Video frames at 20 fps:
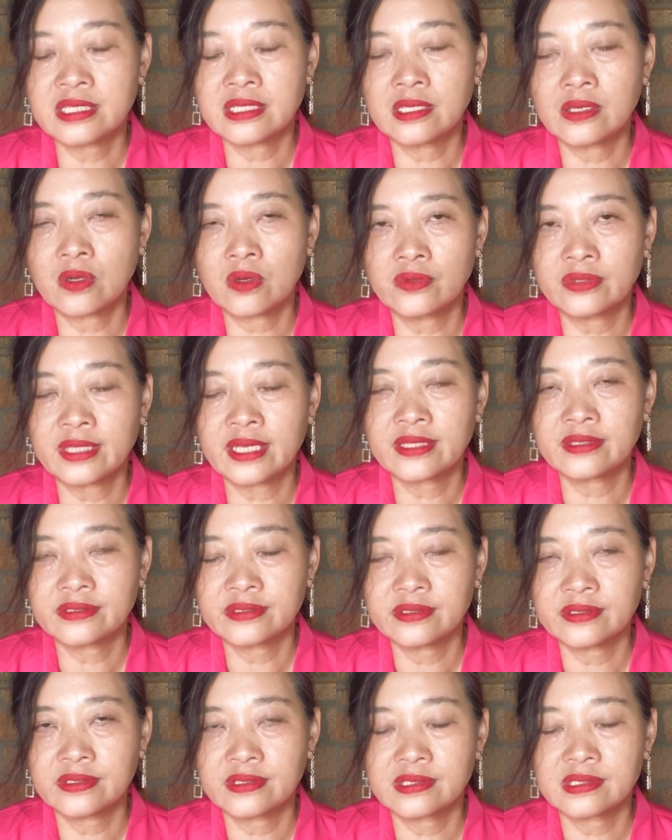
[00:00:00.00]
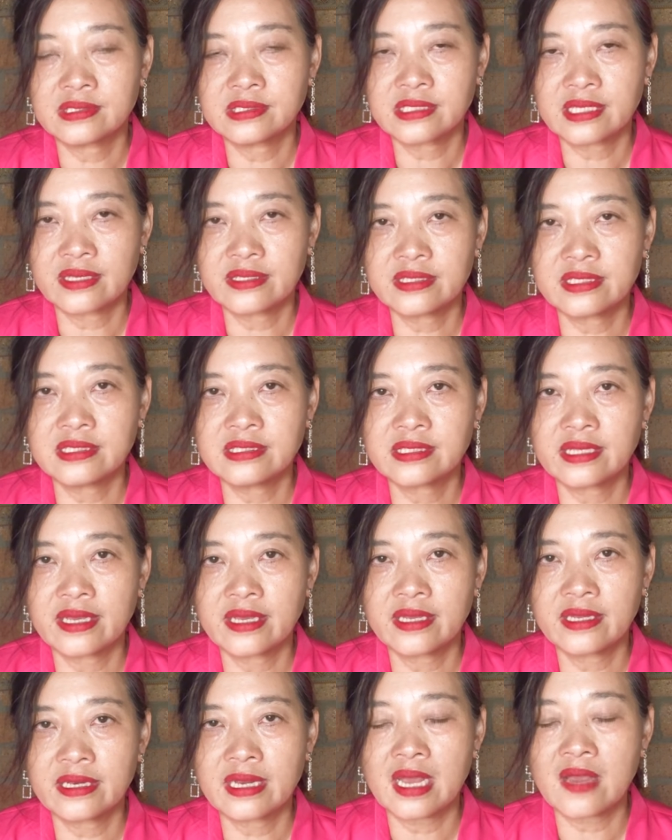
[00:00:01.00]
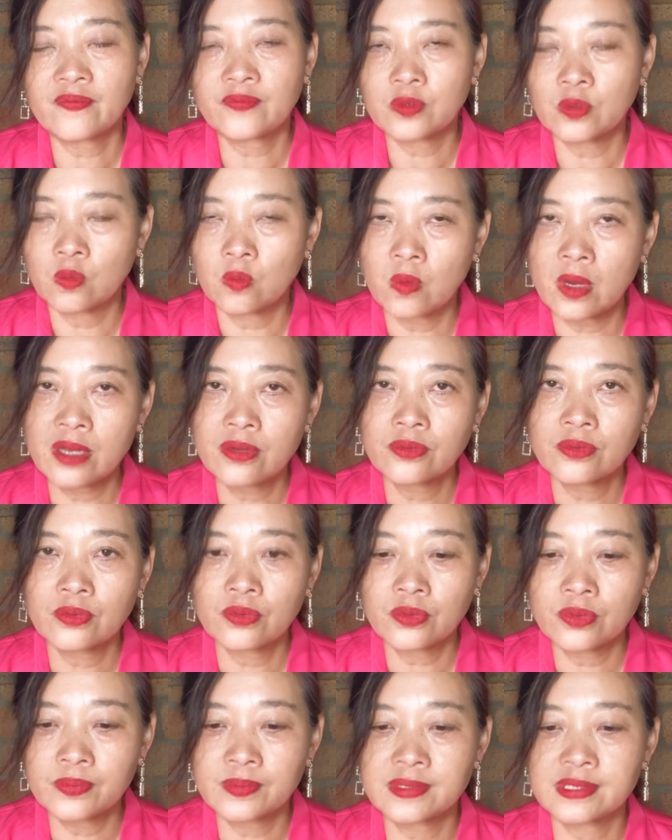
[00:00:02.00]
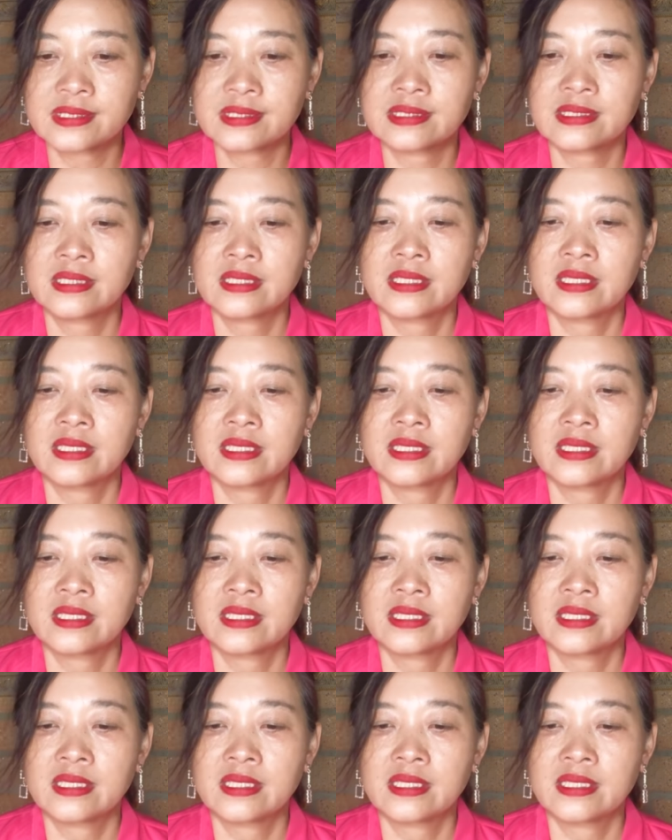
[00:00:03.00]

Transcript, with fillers: conduct the studies and after one group's